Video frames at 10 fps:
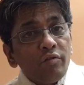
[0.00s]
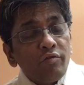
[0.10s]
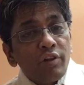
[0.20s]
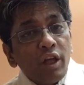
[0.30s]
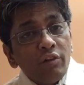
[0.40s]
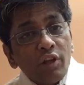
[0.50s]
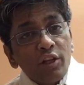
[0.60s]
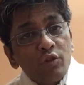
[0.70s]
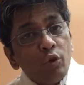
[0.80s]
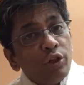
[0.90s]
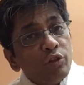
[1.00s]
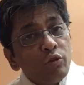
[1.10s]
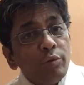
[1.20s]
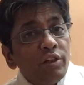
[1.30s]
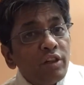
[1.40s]
Vedanta is going to
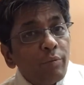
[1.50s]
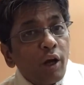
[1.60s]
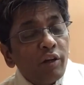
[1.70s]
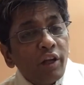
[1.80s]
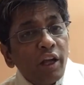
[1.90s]
be in demand.